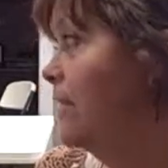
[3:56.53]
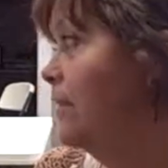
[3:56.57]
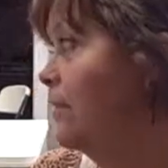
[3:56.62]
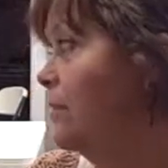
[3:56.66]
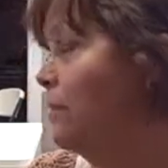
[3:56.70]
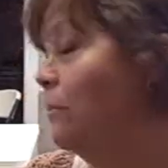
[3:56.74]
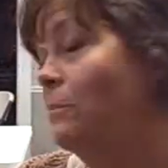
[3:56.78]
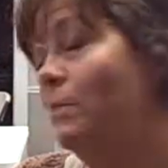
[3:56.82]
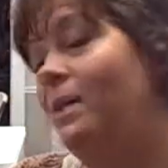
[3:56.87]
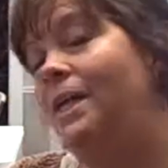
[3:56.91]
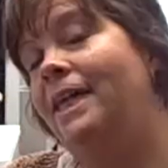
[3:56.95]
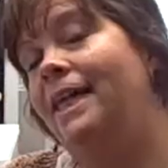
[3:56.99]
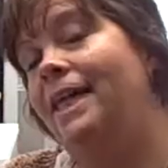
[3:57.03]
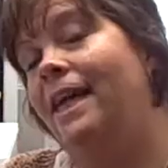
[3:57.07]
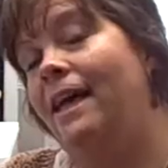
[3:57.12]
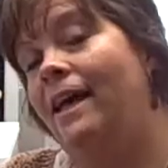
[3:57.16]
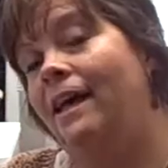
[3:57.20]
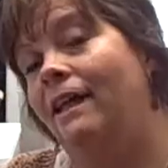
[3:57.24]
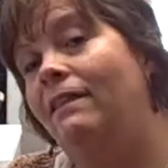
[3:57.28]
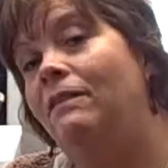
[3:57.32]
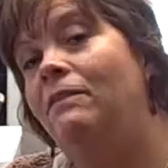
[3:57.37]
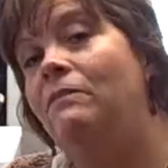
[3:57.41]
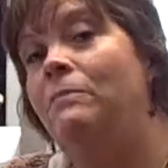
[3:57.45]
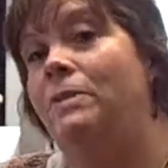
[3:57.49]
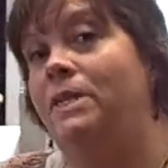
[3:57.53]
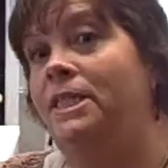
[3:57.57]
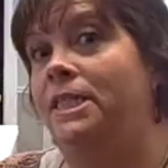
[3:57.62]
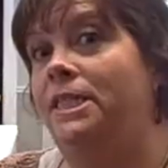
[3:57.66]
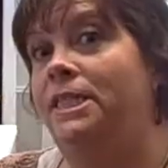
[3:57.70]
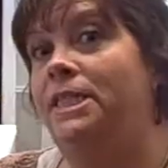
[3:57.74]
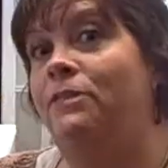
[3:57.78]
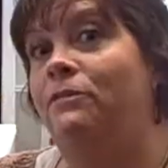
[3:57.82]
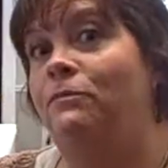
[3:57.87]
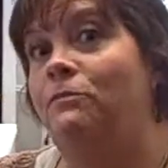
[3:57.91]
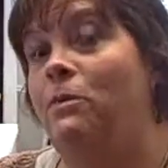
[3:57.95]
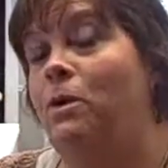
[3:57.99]
There are many
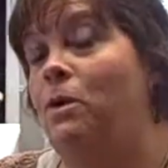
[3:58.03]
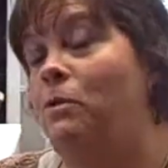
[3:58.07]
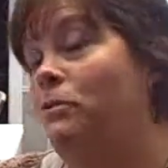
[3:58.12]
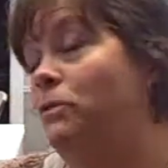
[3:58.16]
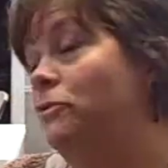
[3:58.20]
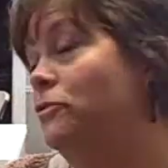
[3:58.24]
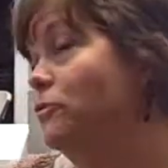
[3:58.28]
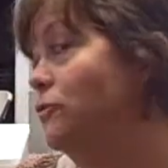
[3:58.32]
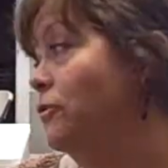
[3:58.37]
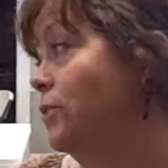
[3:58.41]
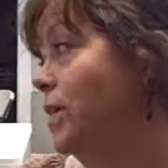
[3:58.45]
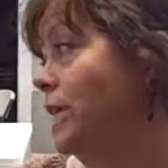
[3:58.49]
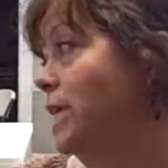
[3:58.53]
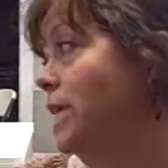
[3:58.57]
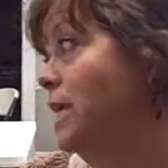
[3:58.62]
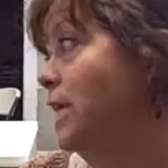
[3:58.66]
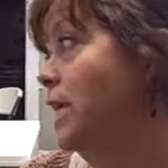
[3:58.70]
elements of poetry.